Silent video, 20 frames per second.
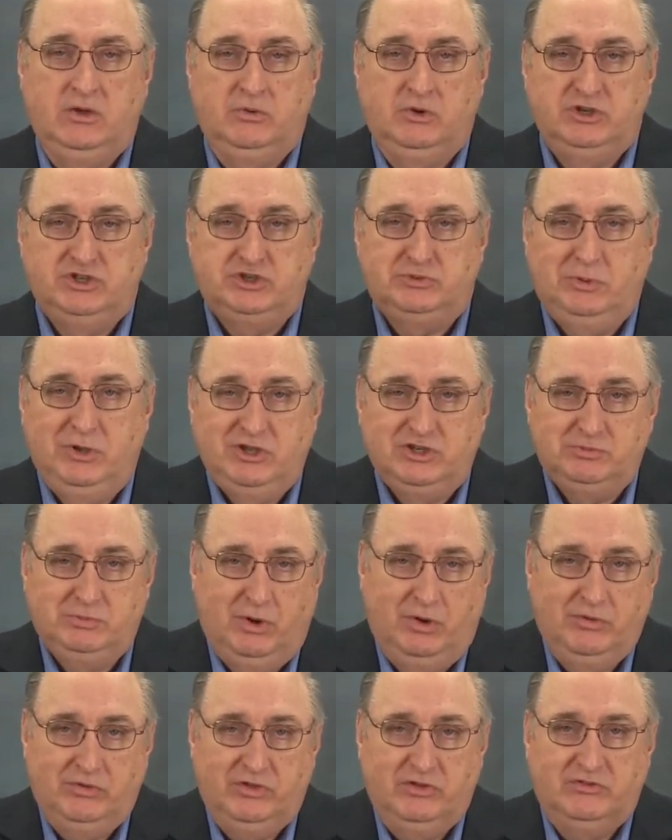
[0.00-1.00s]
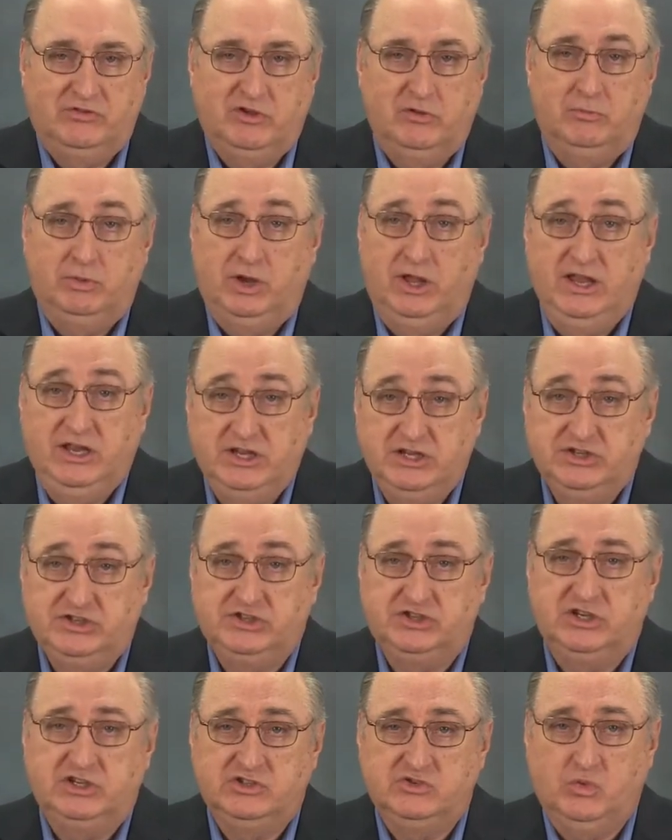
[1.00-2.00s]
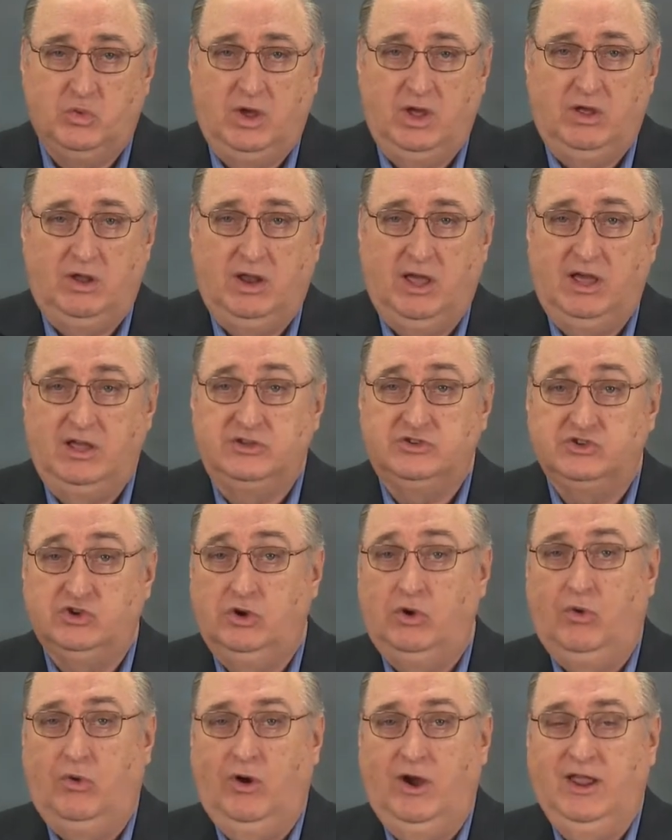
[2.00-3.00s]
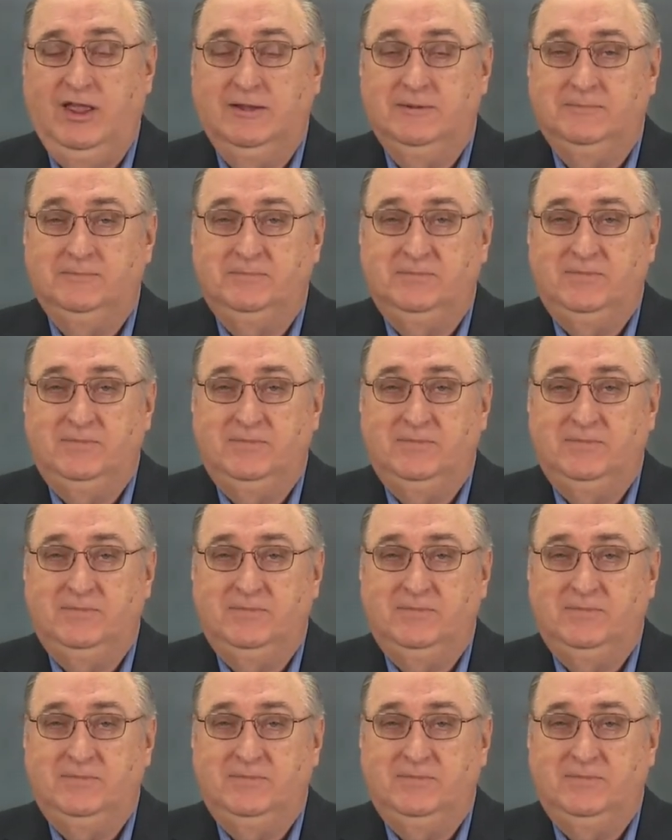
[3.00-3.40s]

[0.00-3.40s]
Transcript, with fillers: which speaks both of completeness as well as glory.